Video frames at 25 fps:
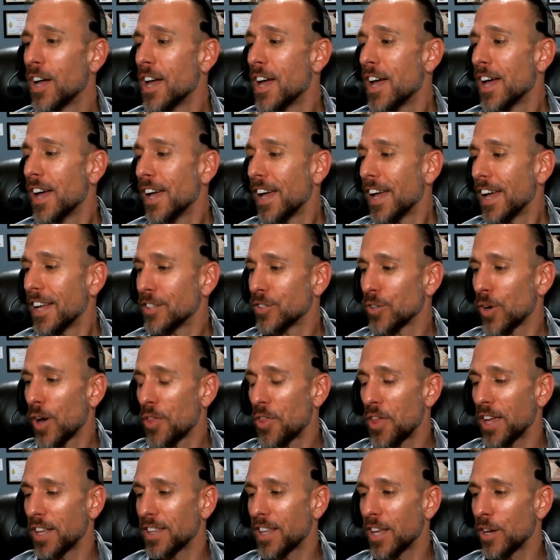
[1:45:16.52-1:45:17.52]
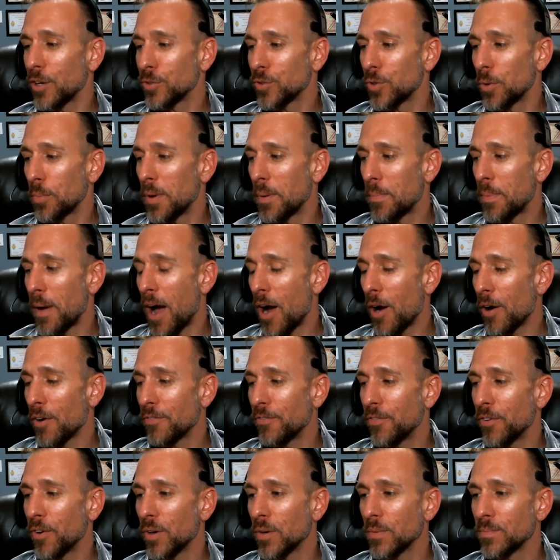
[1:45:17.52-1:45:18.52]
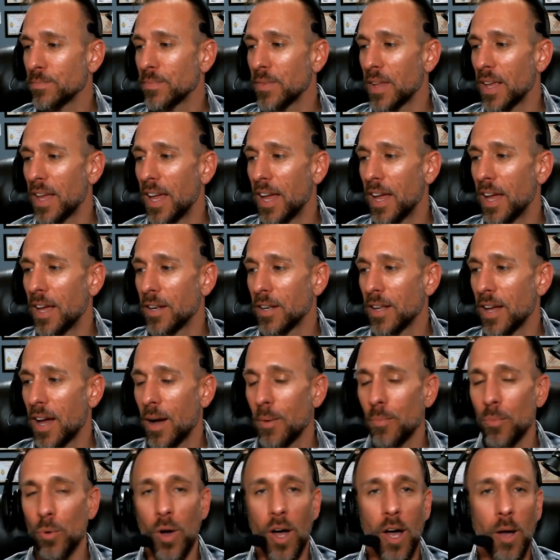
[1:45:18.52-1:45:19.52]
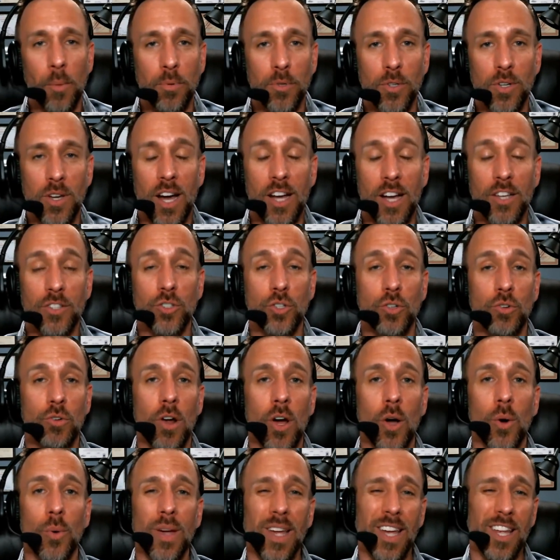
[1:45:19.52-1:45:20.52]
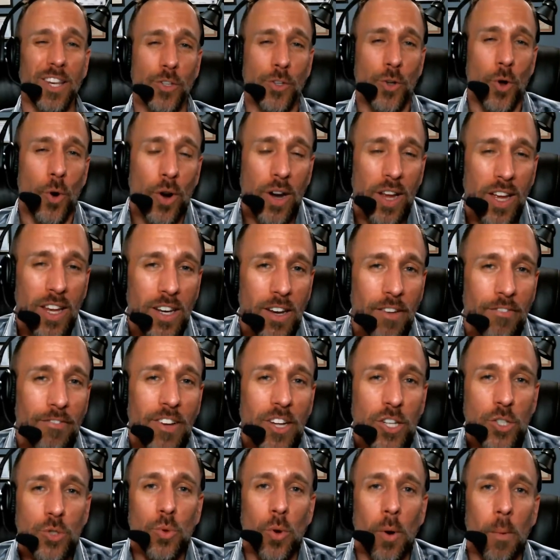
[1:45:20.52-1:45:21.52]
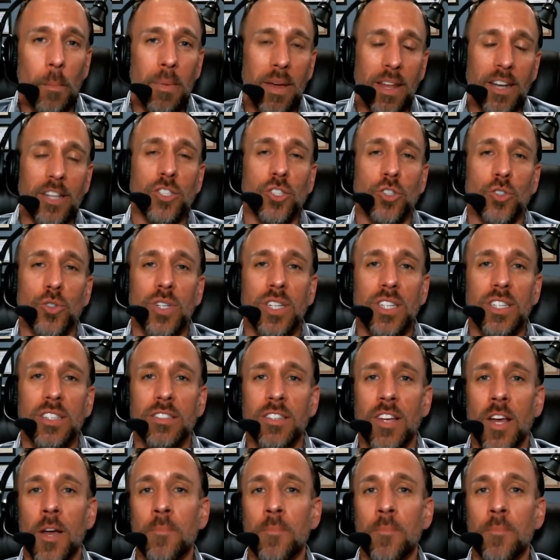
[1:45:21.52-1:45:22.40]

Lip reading: And so I think those will be powerful and will help you guys grow in your individual ministries